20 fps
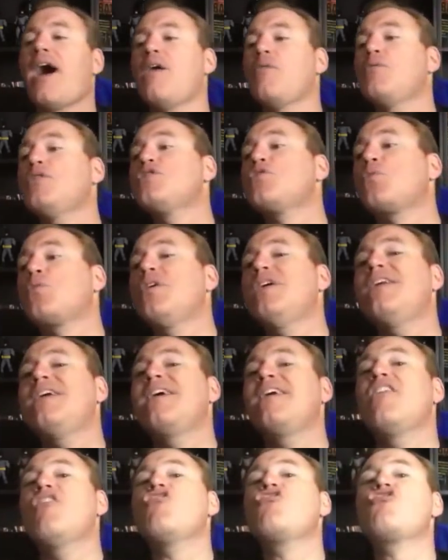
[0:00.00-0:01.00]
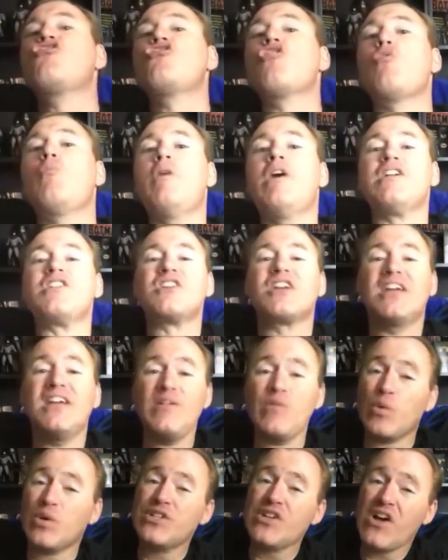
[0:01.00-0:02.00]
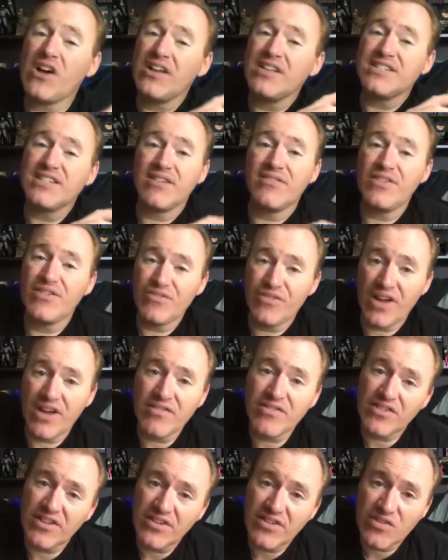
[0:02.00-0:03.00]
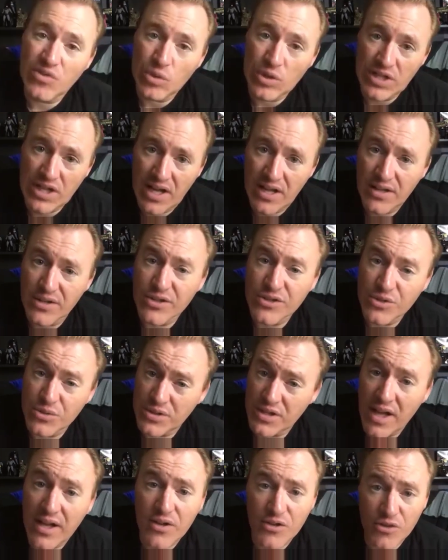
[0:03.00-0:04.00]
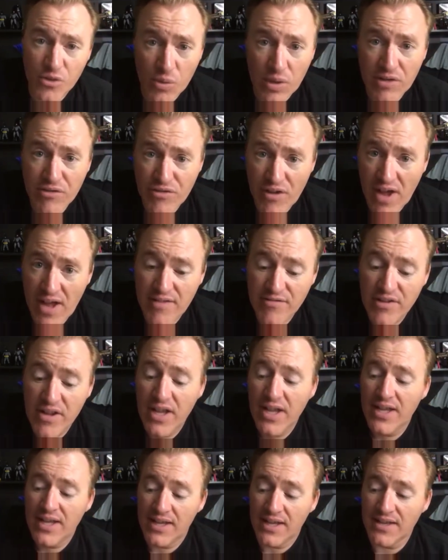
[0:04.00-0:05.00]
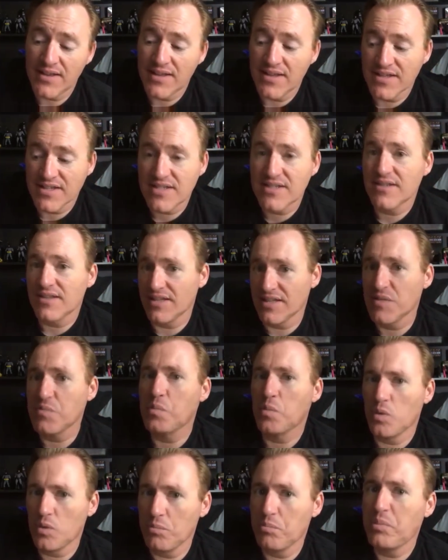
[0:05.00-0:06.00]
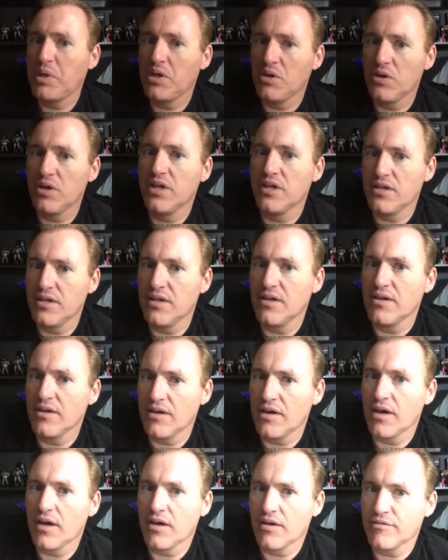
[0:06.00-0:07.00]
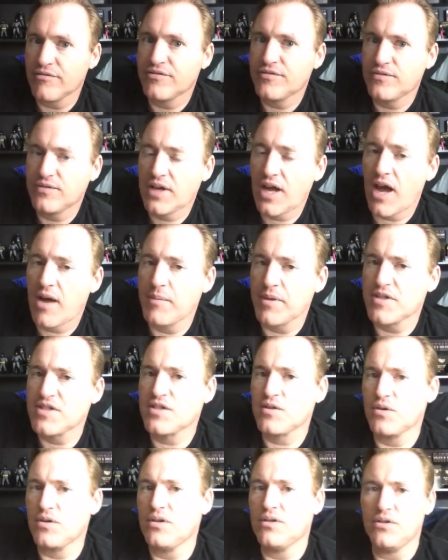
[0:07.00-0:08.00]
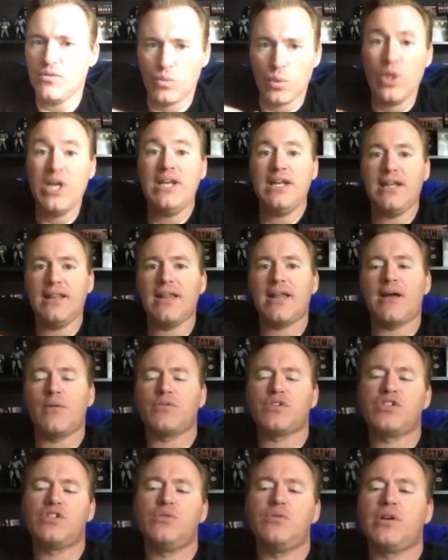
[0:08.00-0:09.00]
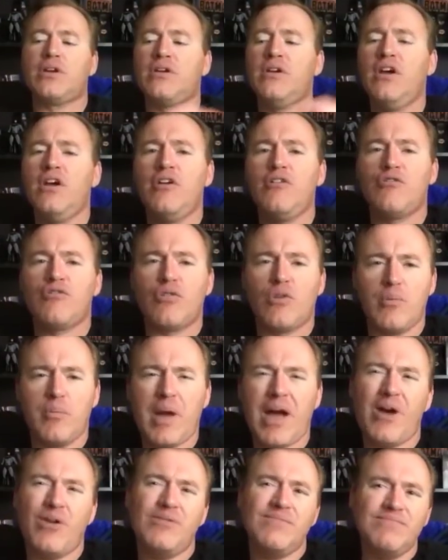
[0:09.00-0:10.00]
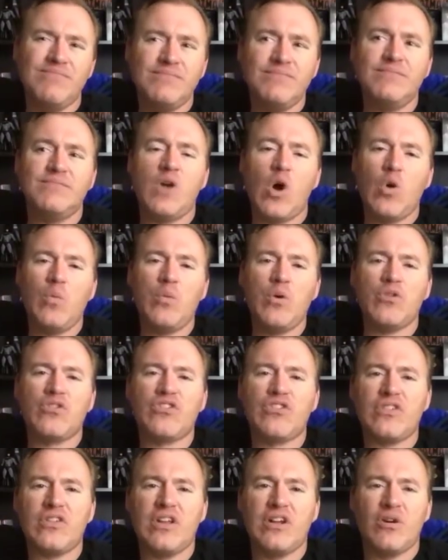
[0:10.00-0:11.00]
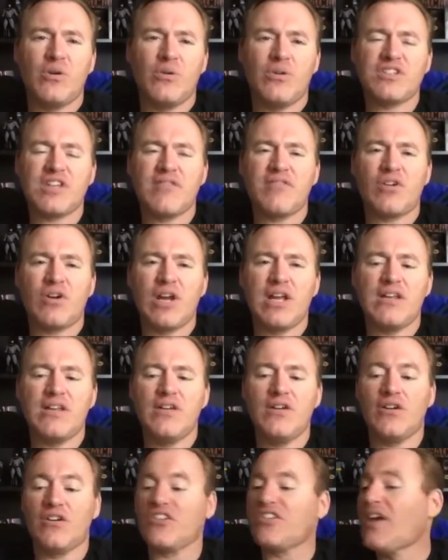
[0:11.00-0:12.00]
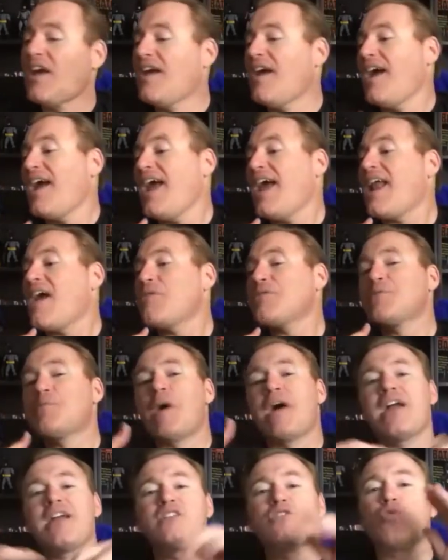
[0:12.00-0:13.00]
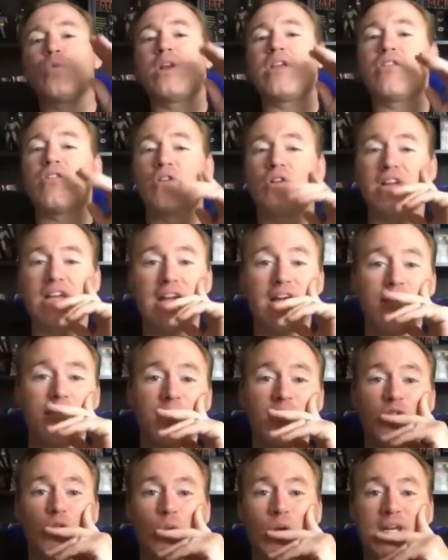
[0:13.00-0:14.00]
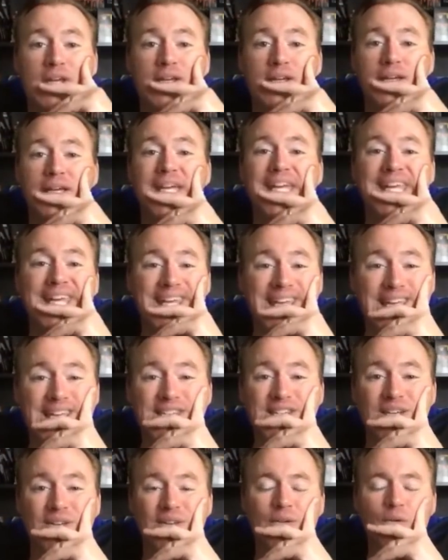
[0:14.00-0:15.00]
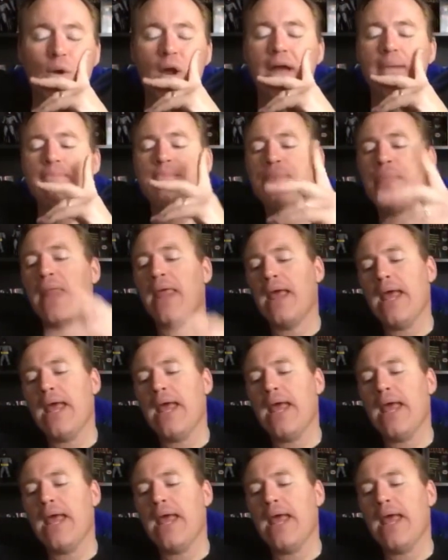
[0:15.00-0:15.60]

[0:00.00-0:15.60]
I was reading so much. Again, we're talking seventy-five cents to a dollar to a dollar twenty-five in this, this period uh, of comics reading that I was doing for about mm, almost, you know, seven or eight years. And I was buying twenty, thirty comics a week, easily, right?